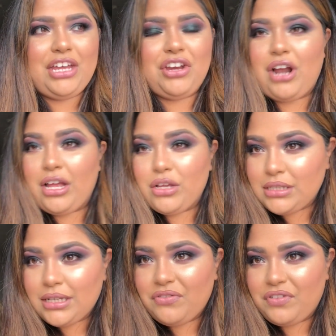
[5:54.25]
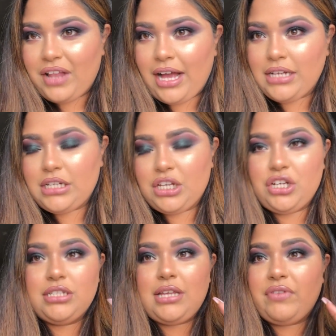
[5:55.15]
and you're not using a flash and
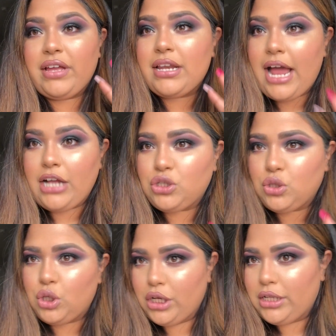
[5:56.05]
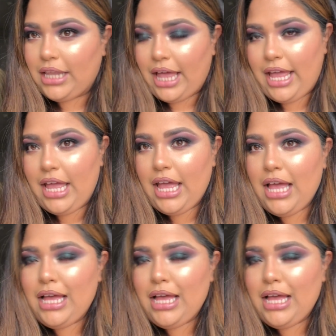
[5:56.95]
you just have like natural good light